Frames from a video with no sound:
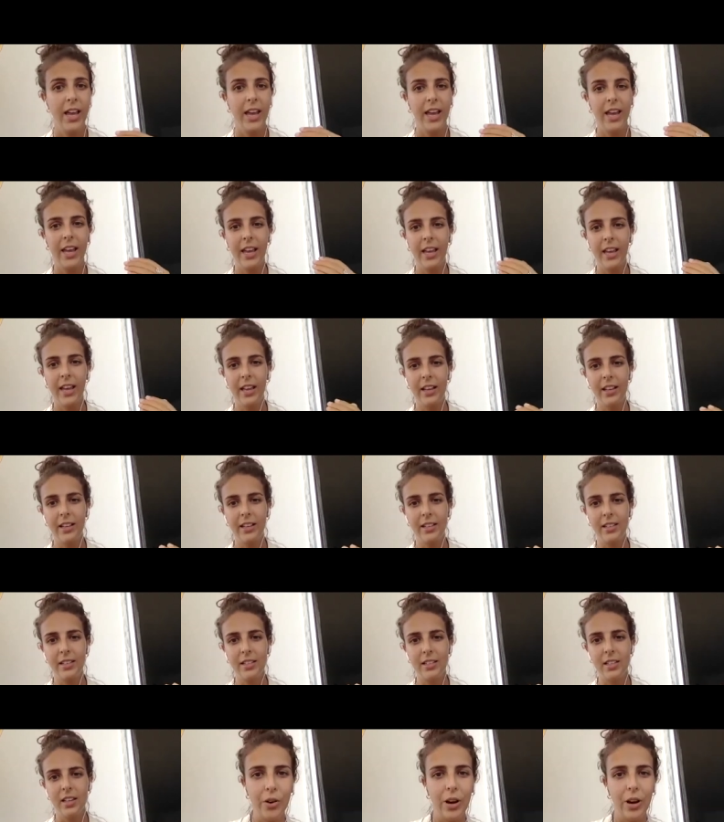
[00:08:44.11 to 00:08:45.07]

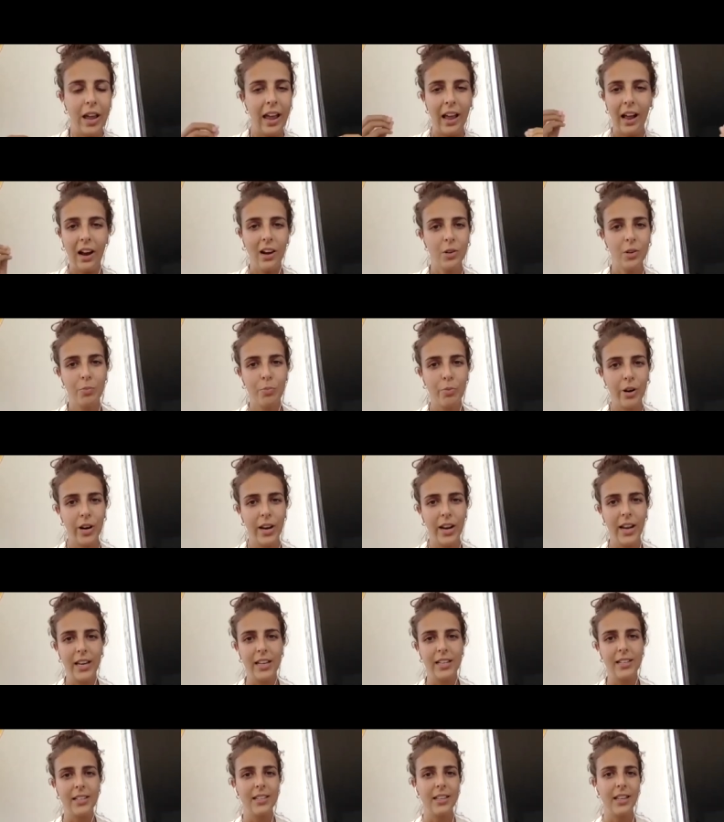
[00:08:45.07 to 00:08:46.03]
and
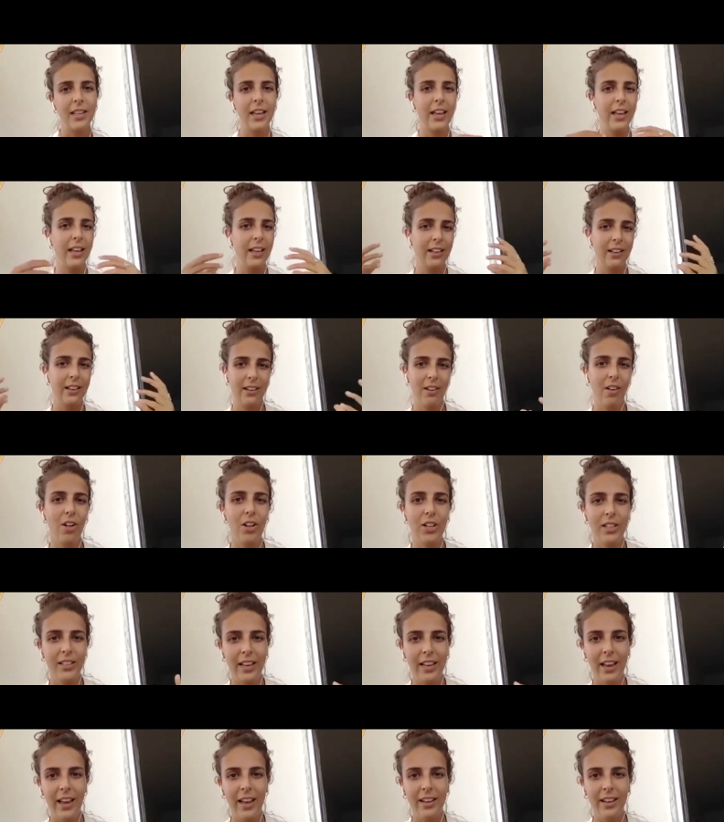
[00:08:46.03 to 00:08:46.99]
heartbreaks and all
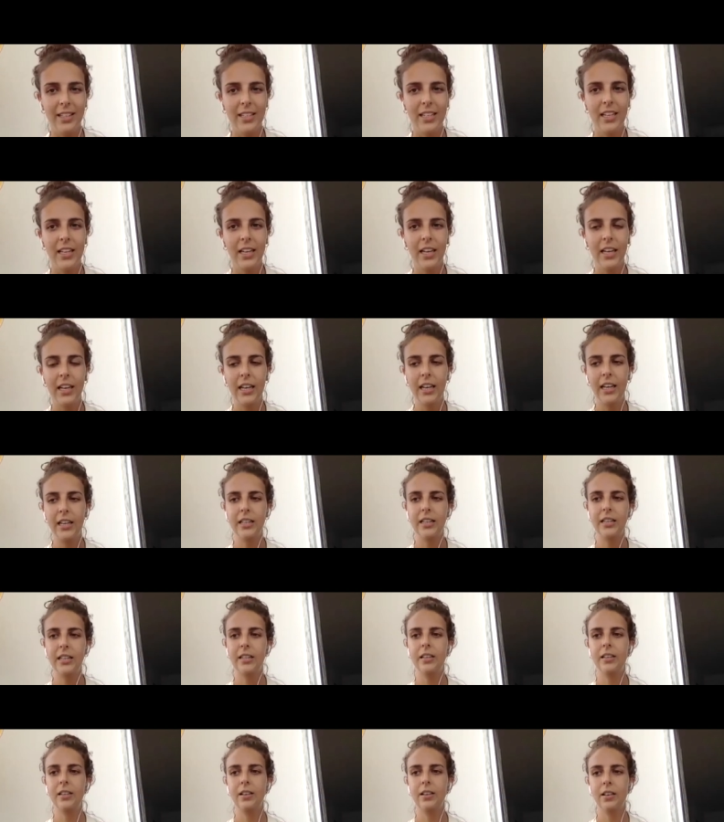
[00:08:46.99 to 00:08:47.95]
that
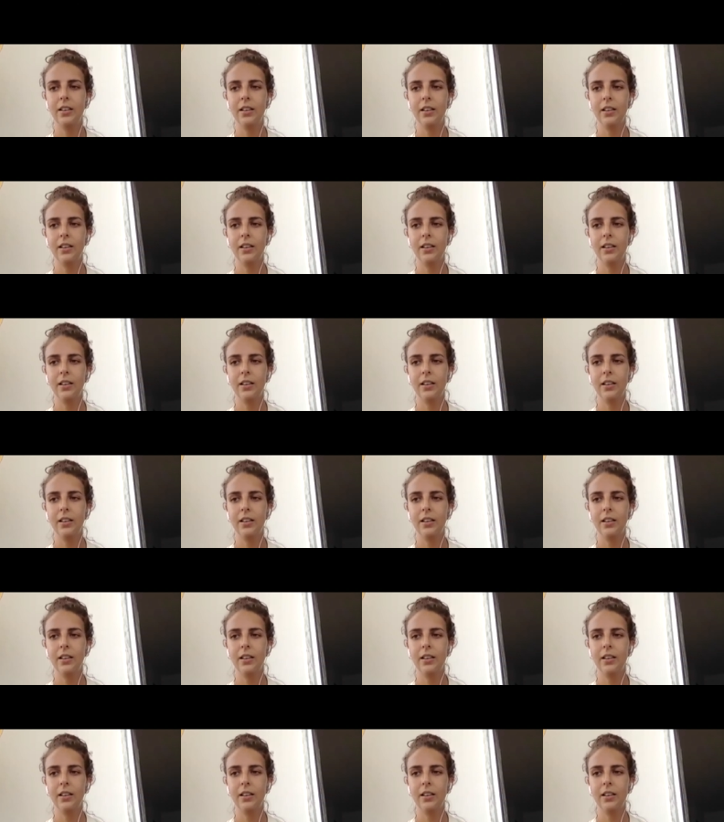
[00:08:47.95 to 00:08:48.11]
in